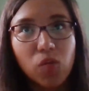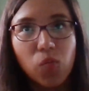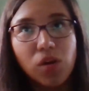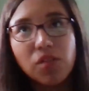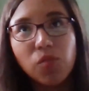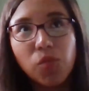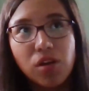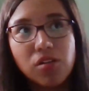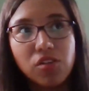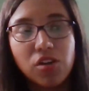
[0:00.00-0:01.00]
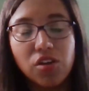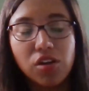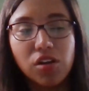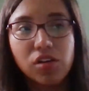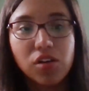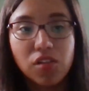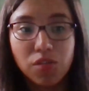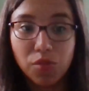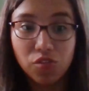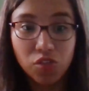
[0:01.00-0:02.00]
what words are your
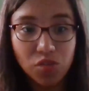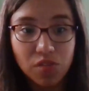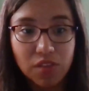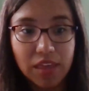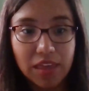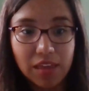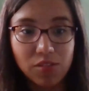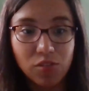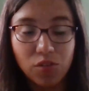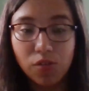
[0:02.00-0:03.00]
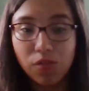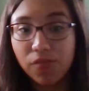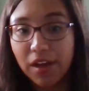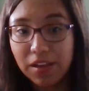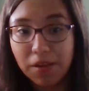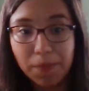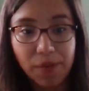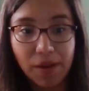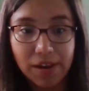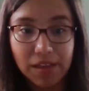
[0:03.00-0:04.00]
customers using to find your
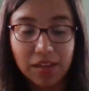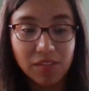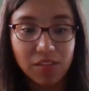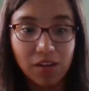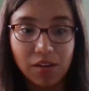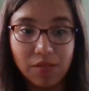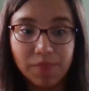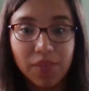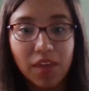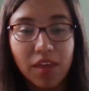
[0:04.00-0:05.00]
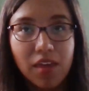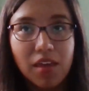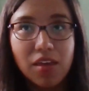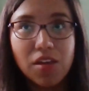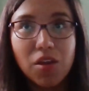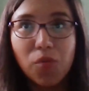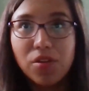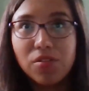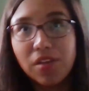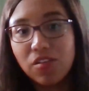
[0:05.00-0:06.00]
product. What
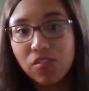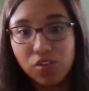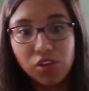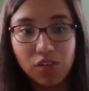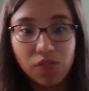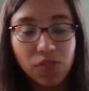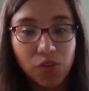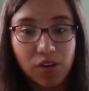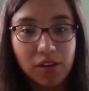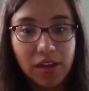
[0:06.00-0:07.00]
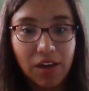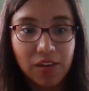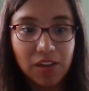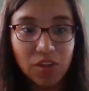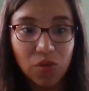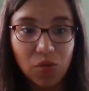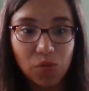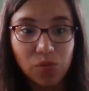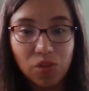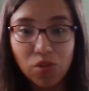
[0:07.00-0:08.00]
are they searching for? How can
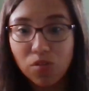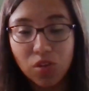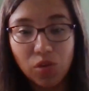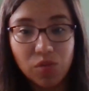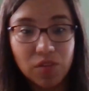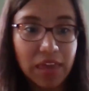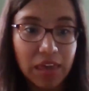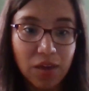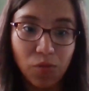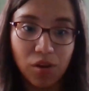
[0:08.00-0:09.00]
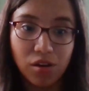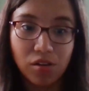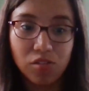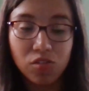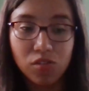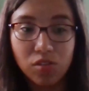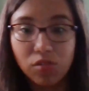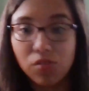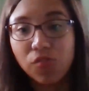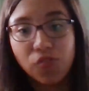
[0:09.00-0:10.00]
you use those keywords,
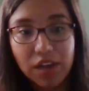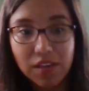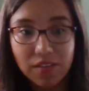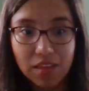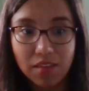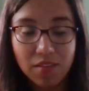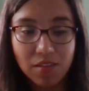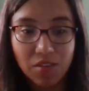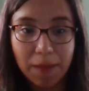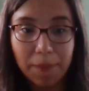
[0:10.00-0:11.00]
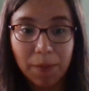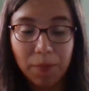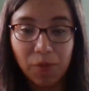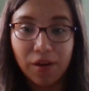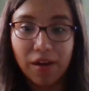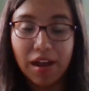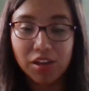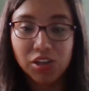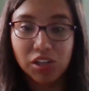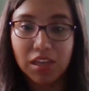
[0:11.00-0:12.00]
those phrases, so that people are
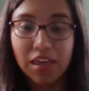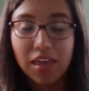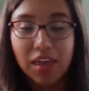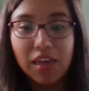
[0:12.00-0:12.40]
actually